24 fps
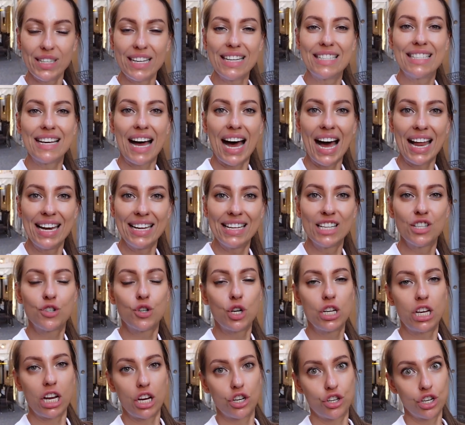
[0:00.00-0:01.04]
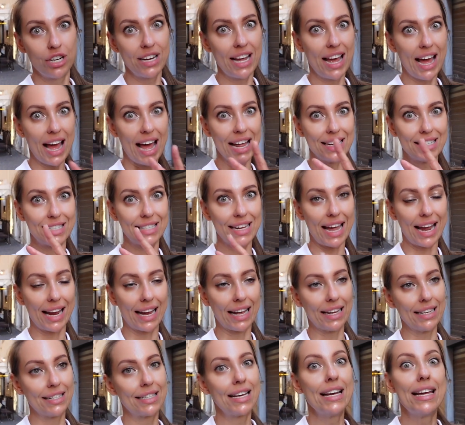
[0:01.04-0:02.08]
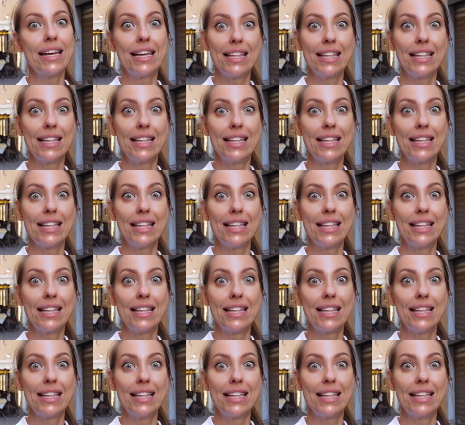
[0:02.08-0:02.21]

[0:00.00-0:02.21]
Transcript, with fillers: Italian tradition, and second,